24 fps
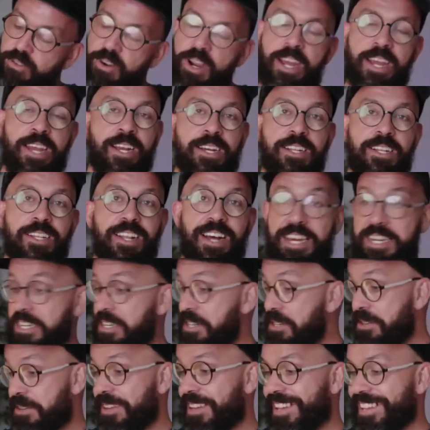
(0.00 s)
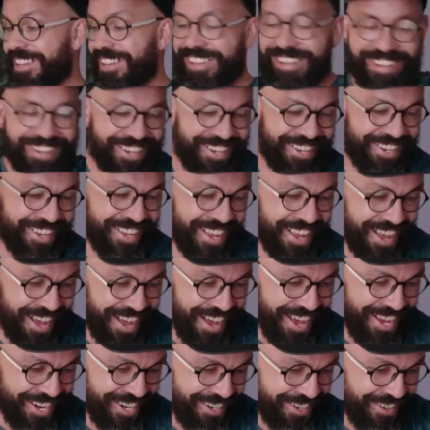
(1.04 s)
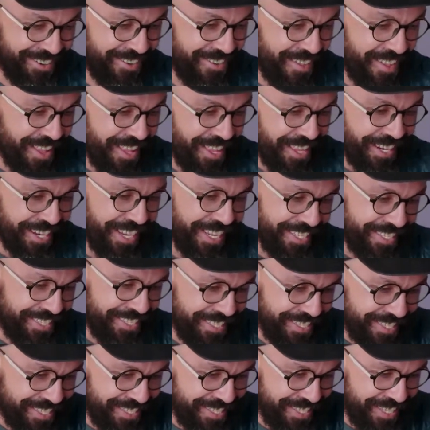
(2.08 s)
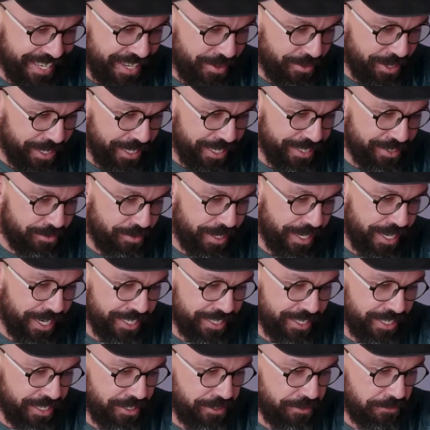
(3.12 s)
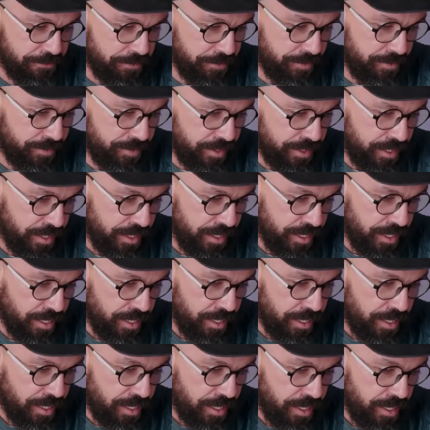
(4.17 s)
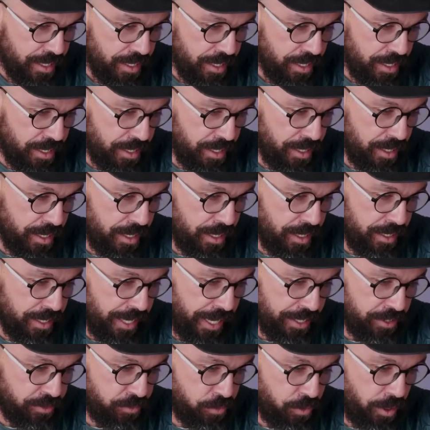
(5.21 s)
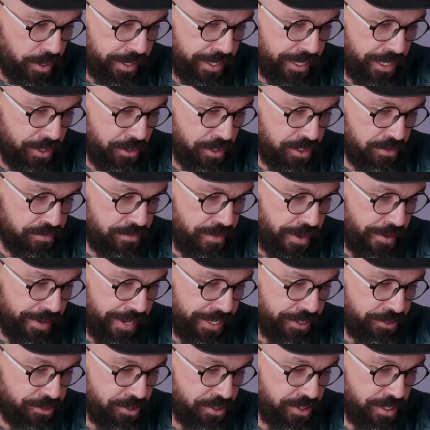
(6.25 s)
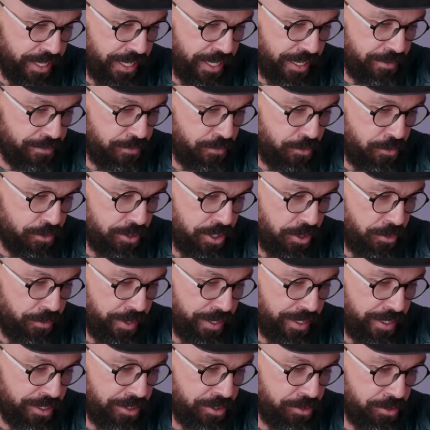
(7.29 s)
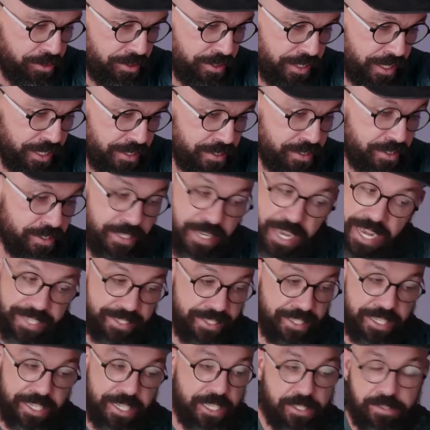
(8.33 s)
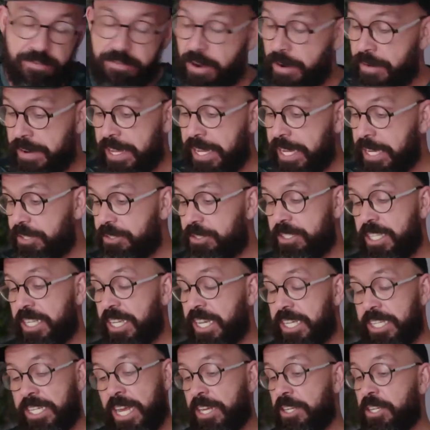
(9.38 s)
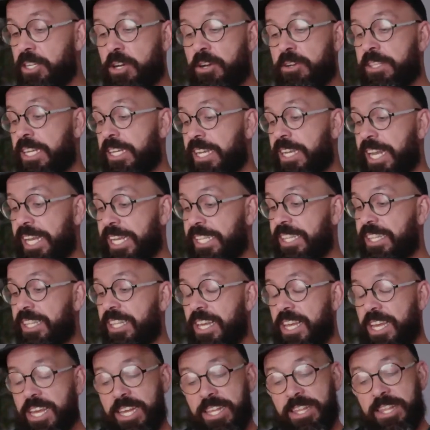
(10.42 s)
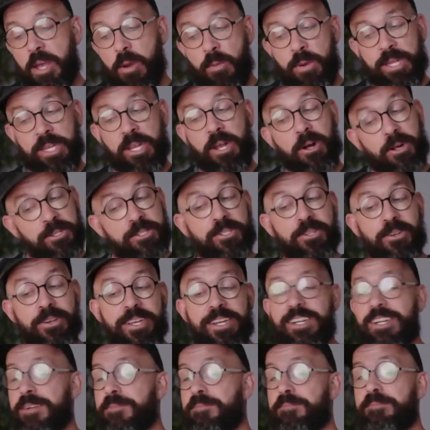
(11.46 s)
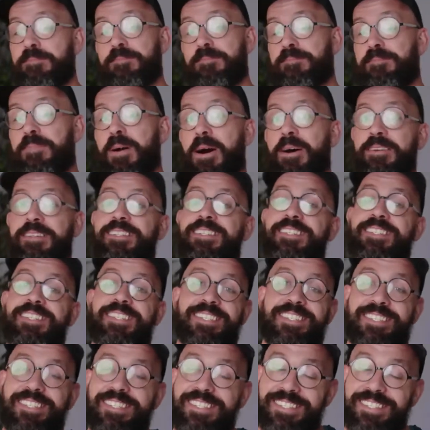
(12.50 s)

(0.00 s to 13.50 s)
triangle. I don't know. I don't know. Let's just see what else we got here. Yes, Rockin looks very interesting for the real enthusiasts. Yes, it is very interesting, and I know that like they will also hear about